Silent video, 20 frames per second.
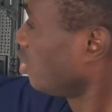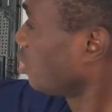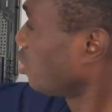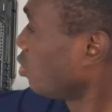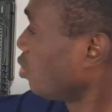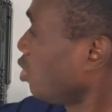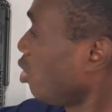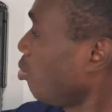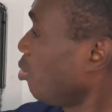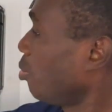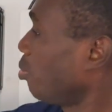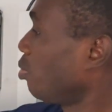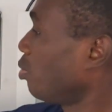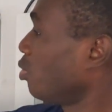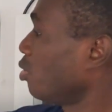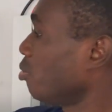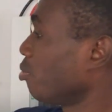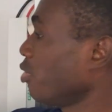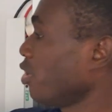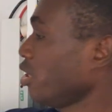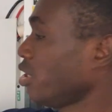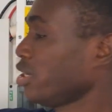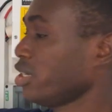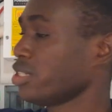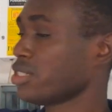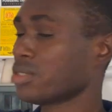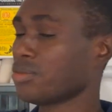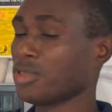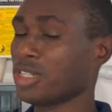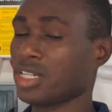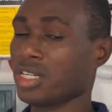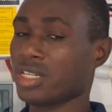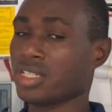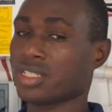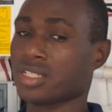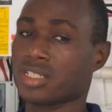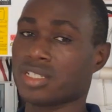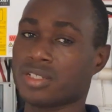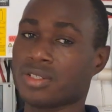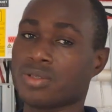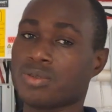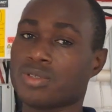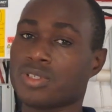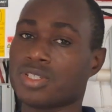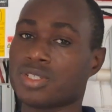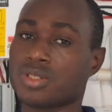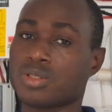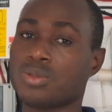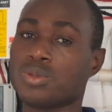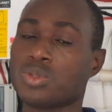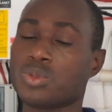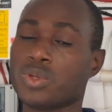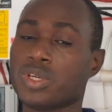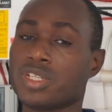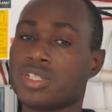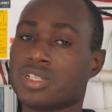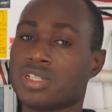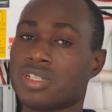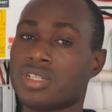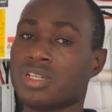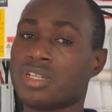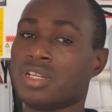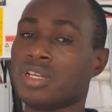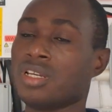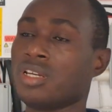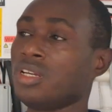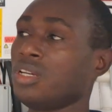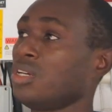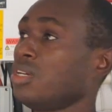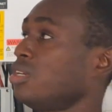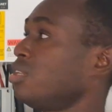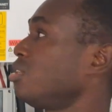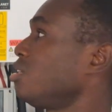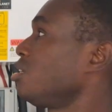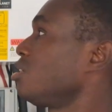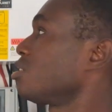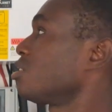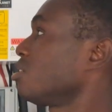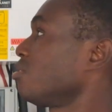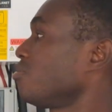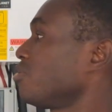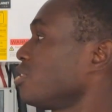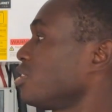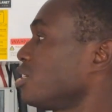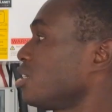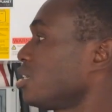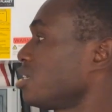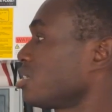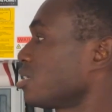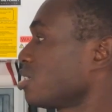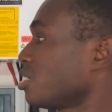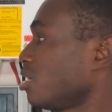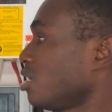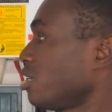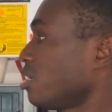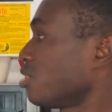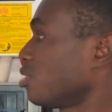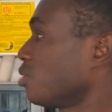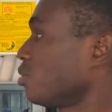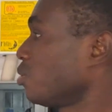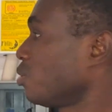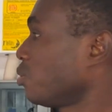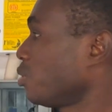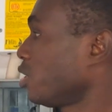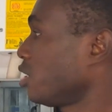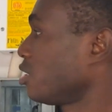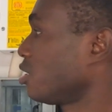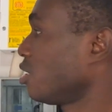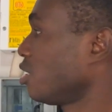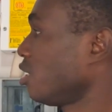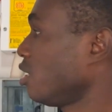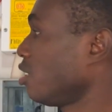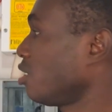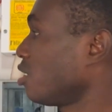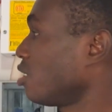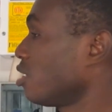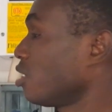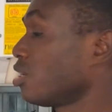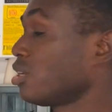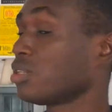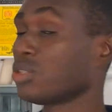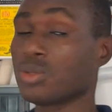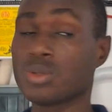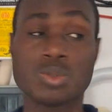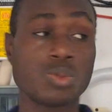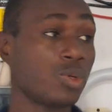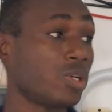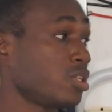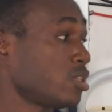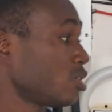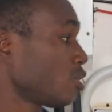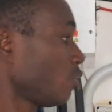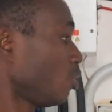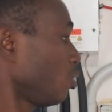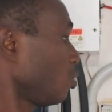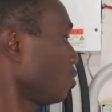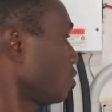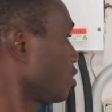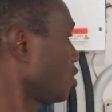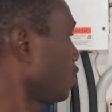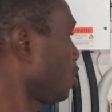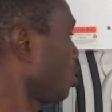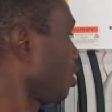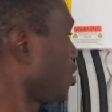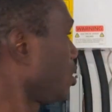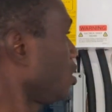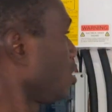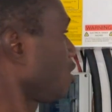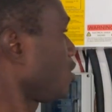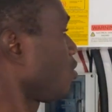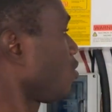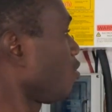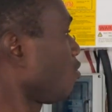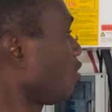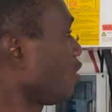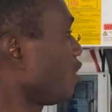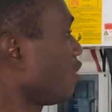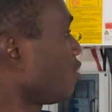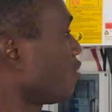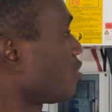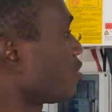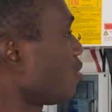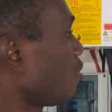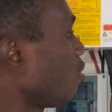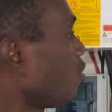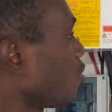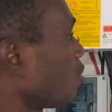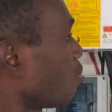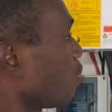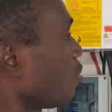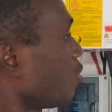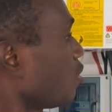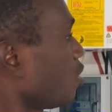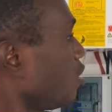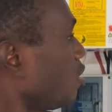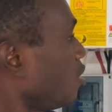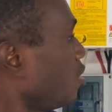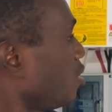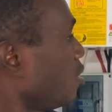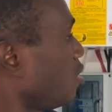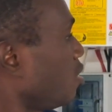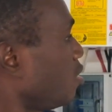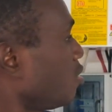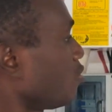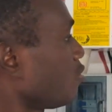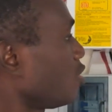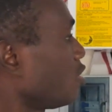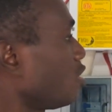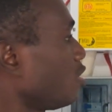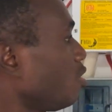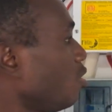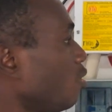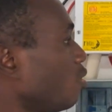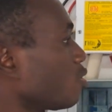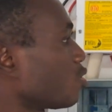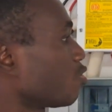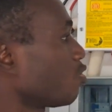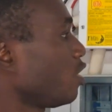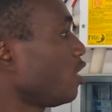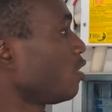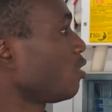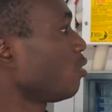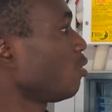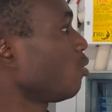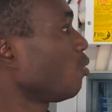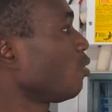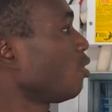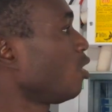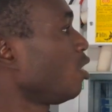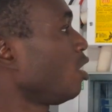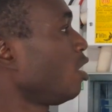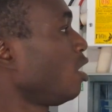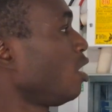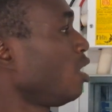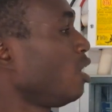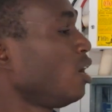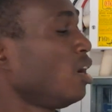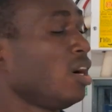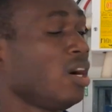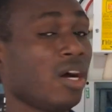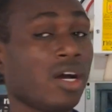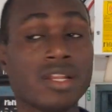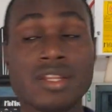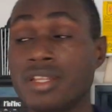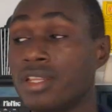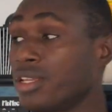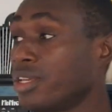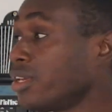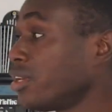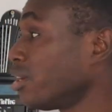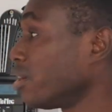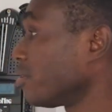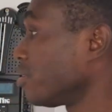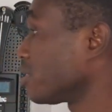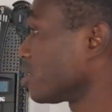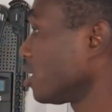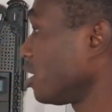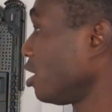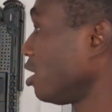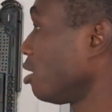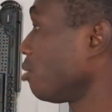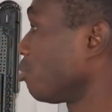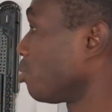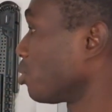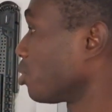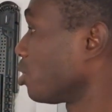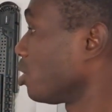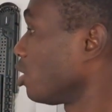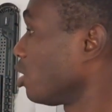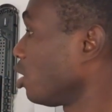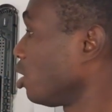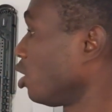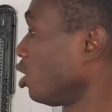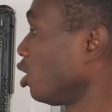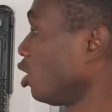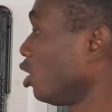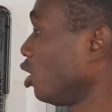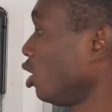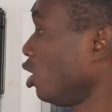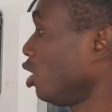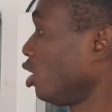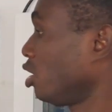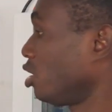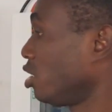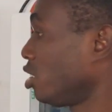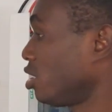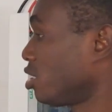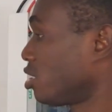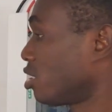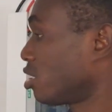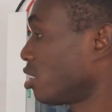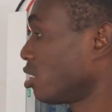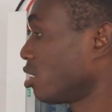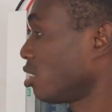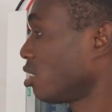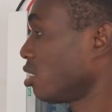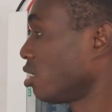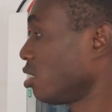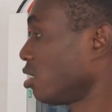two double pole breakers because as you know it's 220. These inverters are 220 in, 220 out. Over here is the output running the house right now. And here is the input. This